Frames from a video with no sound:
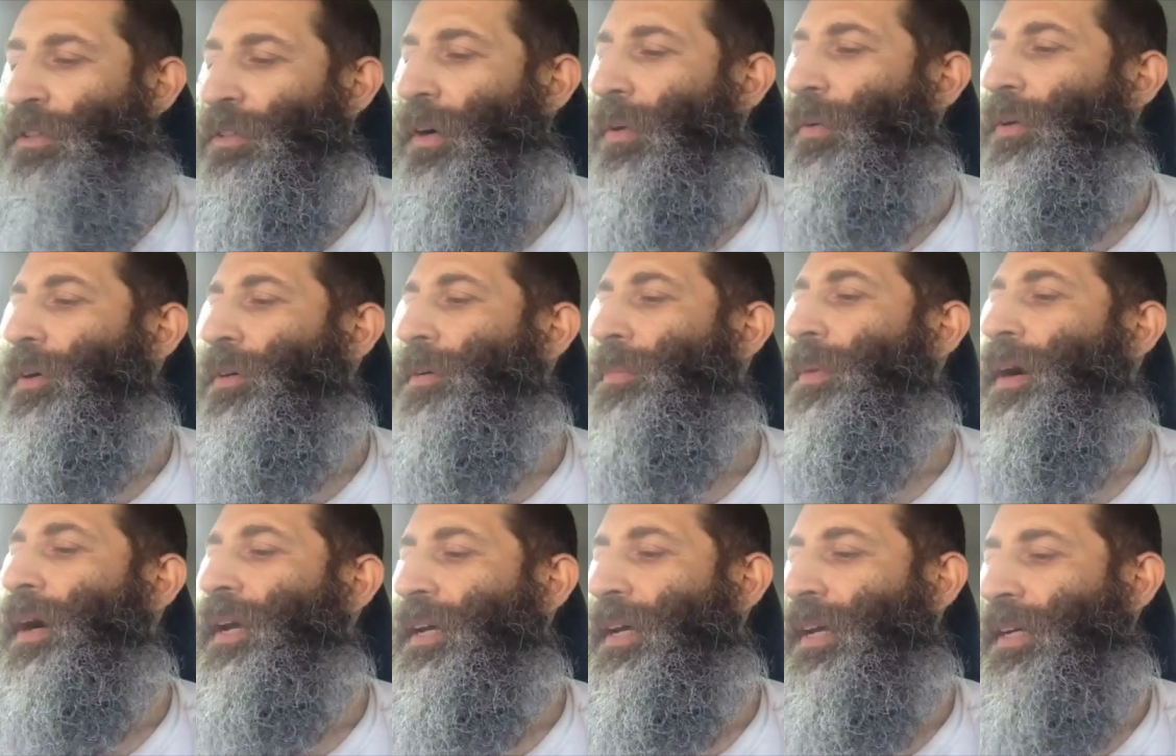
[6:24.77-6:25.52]
So I want to
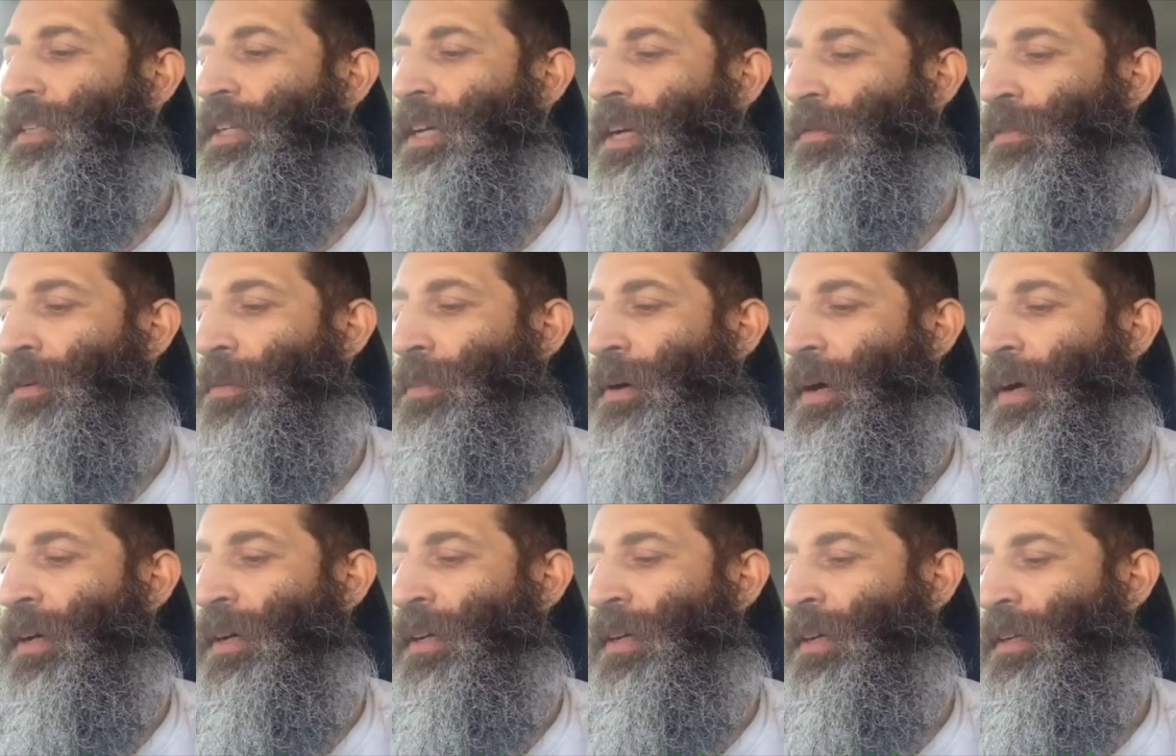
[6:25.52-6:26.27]
remind that to
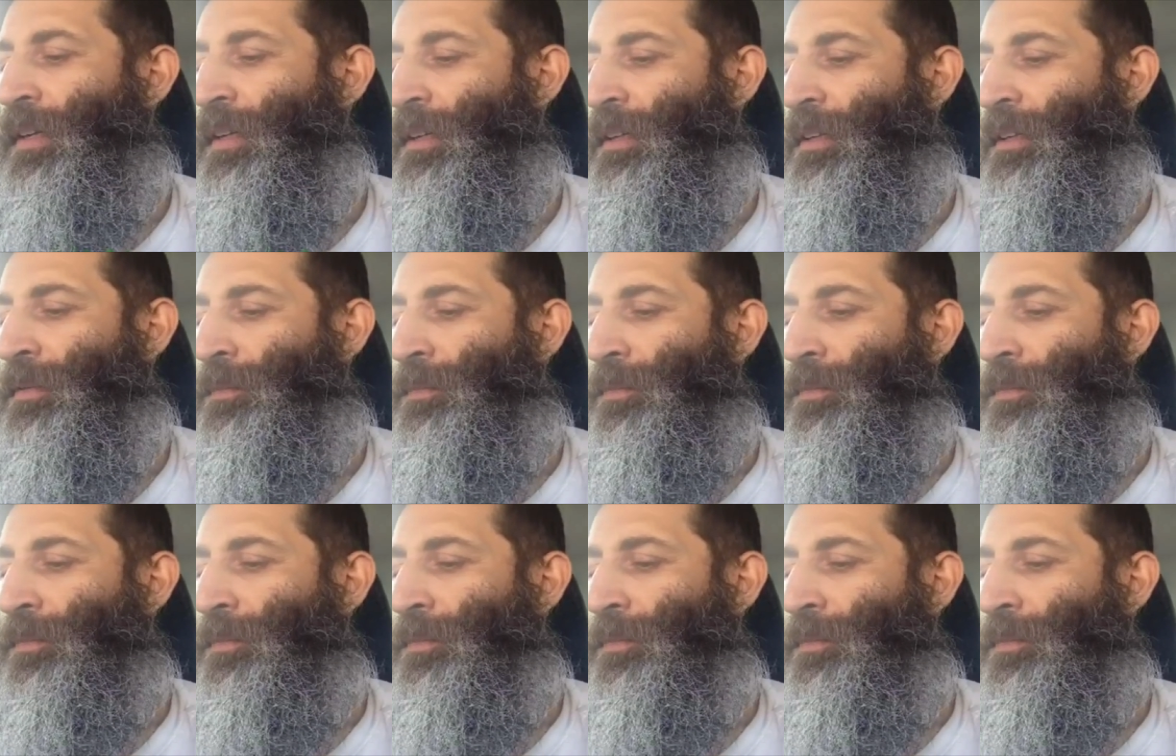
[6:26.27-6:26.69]
everybody. And,